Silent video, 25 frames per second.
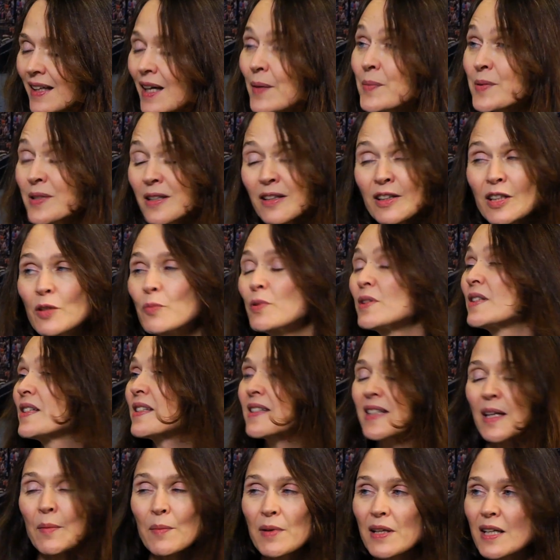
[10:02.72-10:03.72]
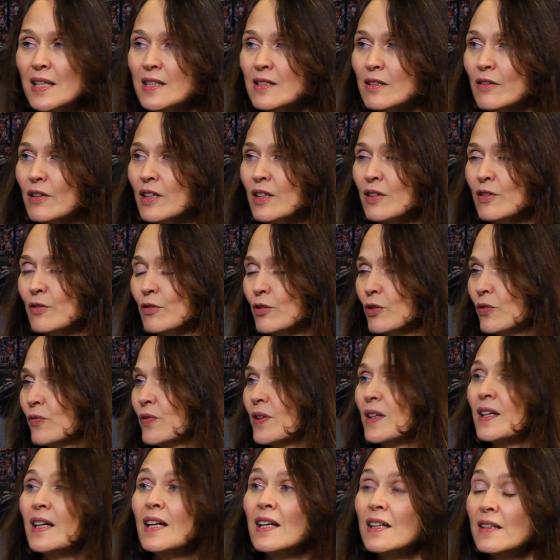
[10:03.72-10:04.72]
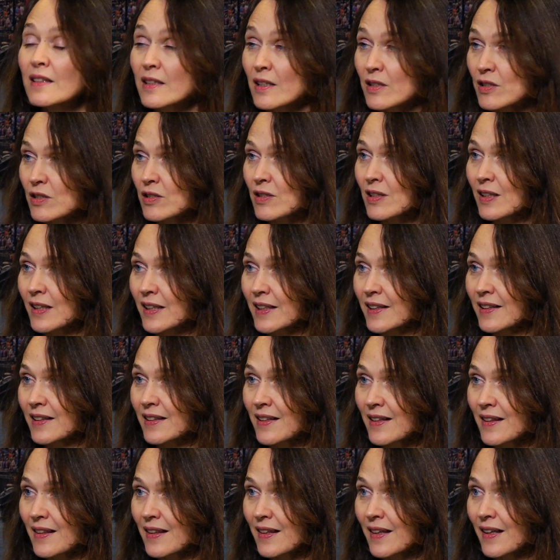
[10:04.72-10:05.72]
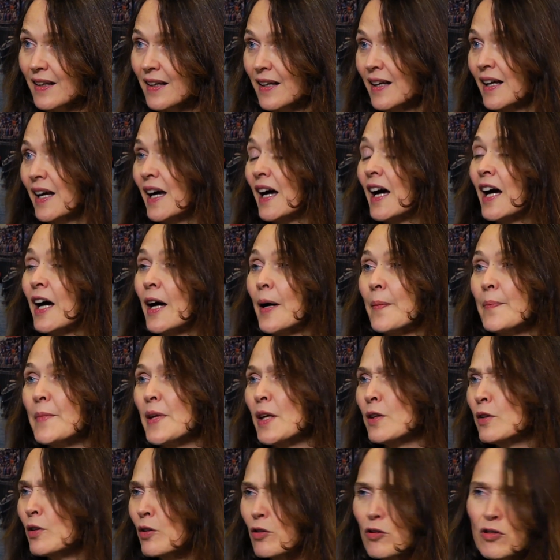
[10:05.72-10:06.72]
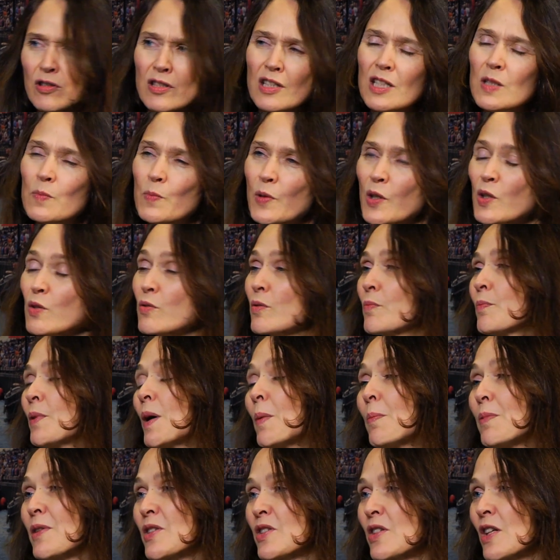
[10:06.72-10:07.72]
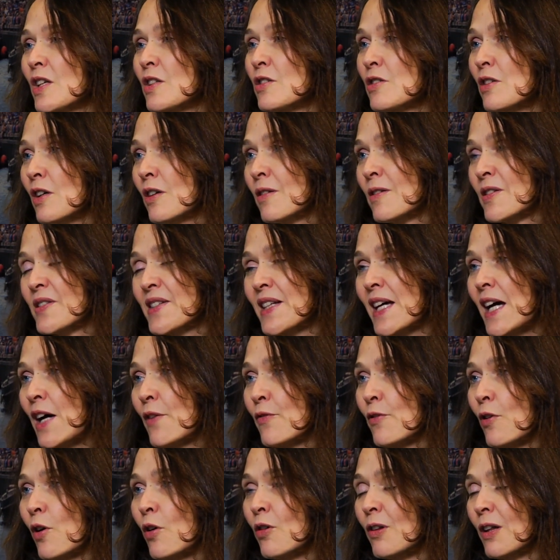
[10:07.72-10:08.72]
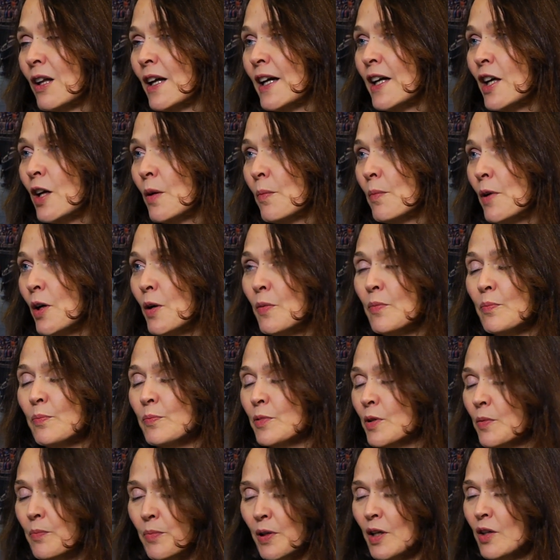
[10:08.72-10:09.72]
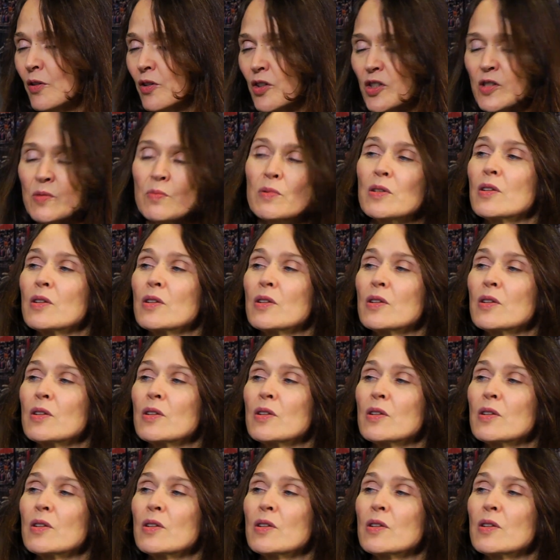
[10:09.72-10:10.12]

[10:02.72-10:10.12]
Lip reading: Absolutely. We disseminate our ethnography digitally. And not just because we publish it in journals that have online components.